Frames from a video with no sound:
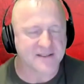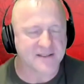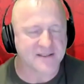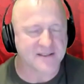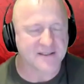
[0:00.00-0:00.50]

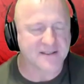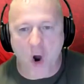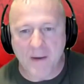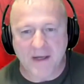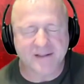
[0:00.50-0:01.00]
The
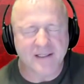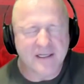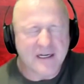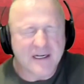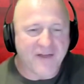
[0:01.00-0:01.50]
moment
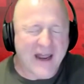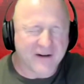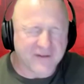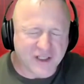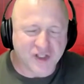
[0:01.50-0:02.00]
that
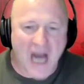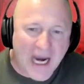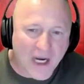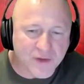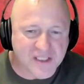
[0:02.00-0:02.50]
the
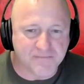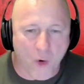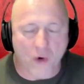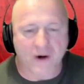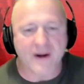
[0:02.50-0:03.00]
child is
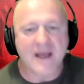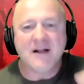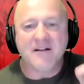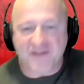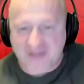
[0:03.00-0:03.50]
born,
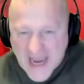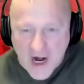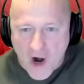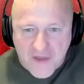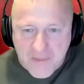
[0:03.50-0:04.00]
they
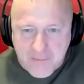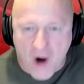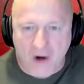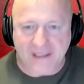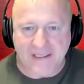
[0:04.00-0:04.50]
are the
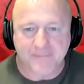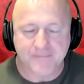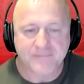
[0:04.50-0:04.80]
party.